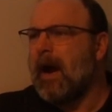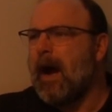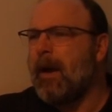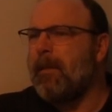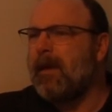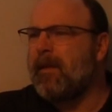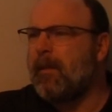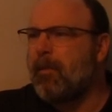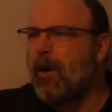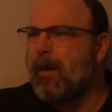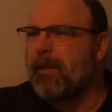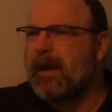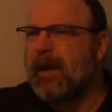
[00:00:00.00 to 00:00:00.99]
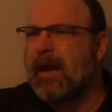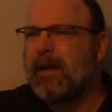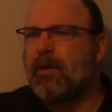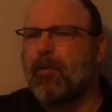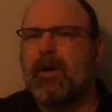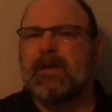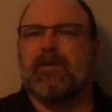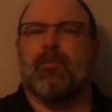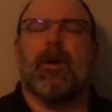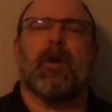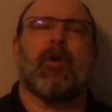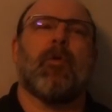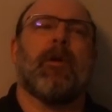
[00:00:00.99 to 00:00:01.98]
I mean, the propaganda was
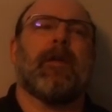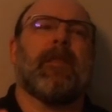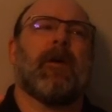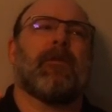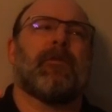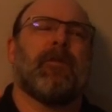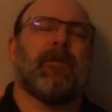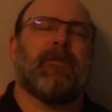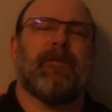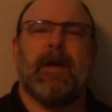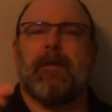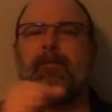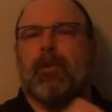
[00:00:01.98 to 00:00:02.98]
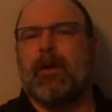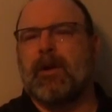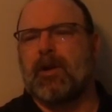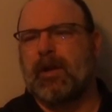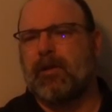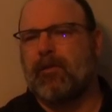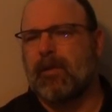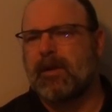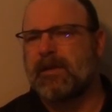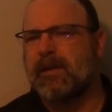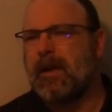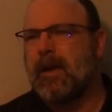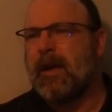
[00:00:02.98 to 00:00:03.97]
we're going there to defend British
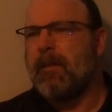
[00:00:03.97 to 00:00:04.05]
interests,